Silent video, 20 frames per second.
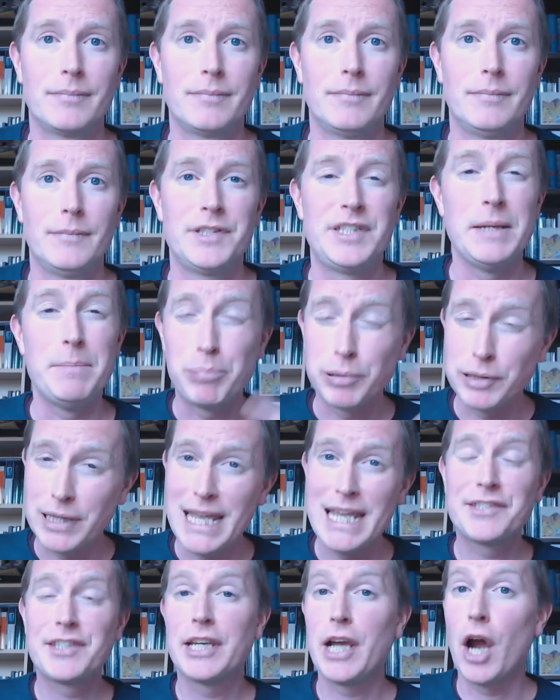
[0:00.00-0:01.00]
See,
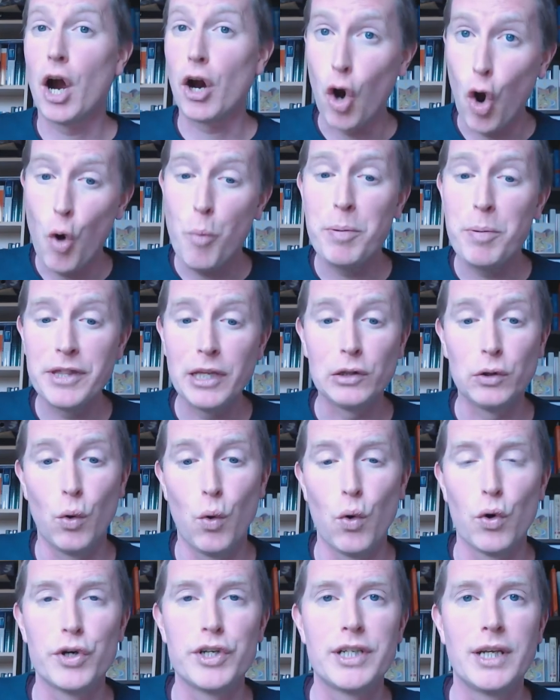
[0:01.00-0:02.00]
placing our hope in the
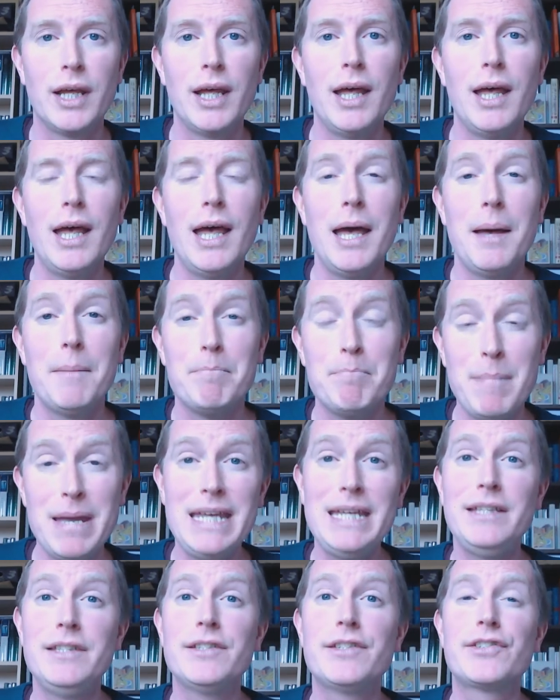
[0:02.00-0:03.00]
Lord
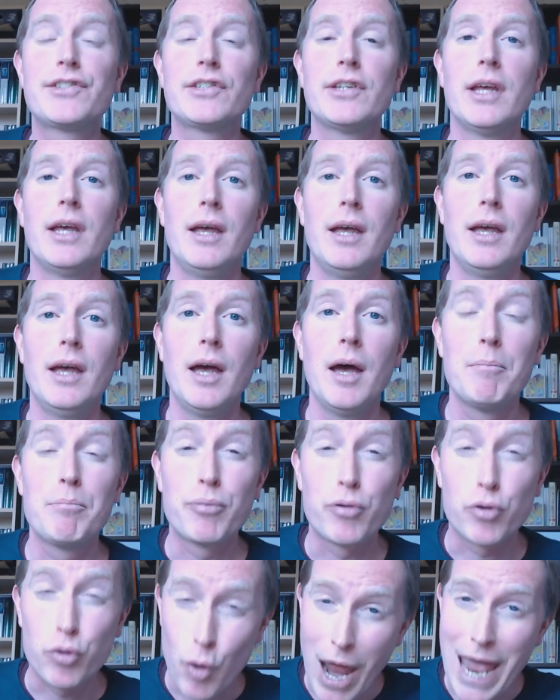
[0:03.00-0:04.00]
means
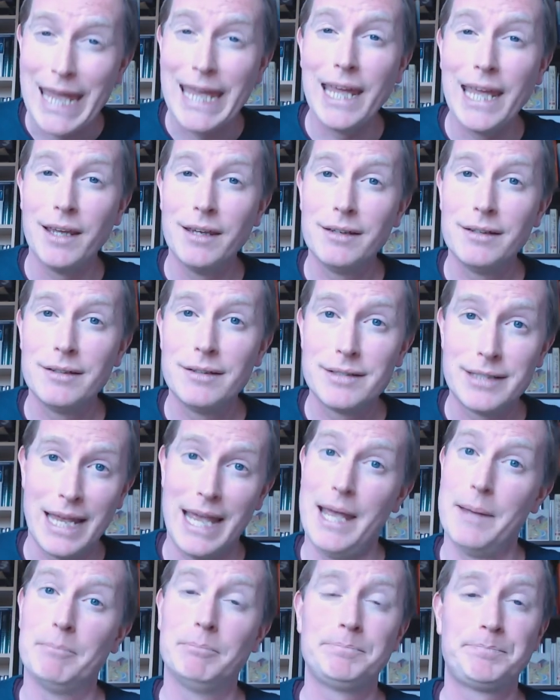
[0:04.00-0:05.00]
praying to
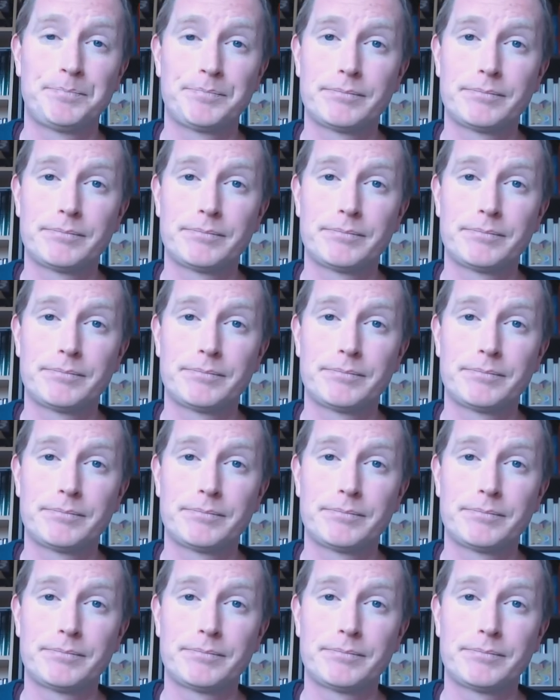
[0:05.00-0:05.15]
him.